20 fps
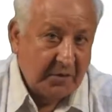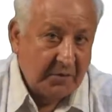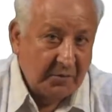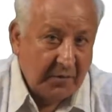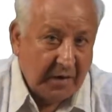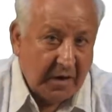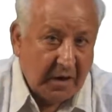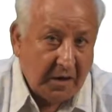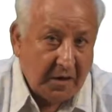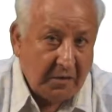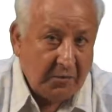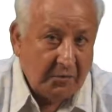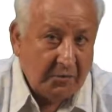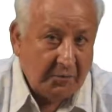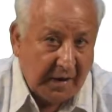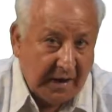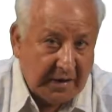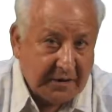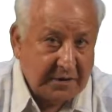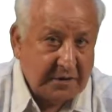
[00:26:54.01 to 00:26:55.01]

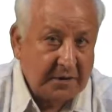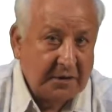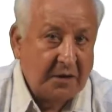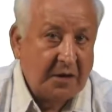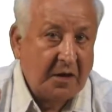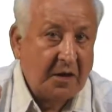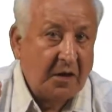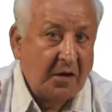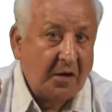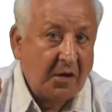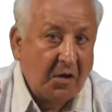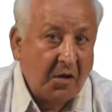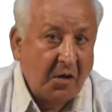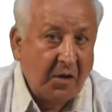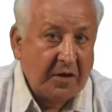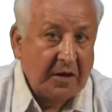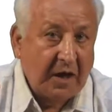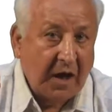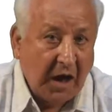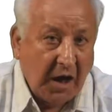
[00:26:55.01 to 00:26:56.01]
but
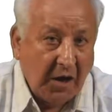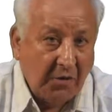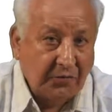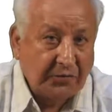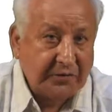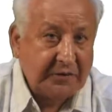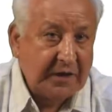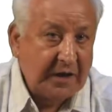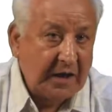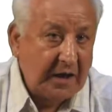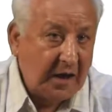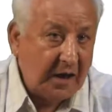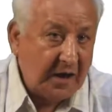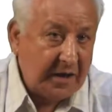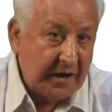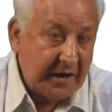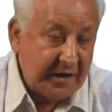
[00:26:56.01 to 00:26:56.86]
on how they are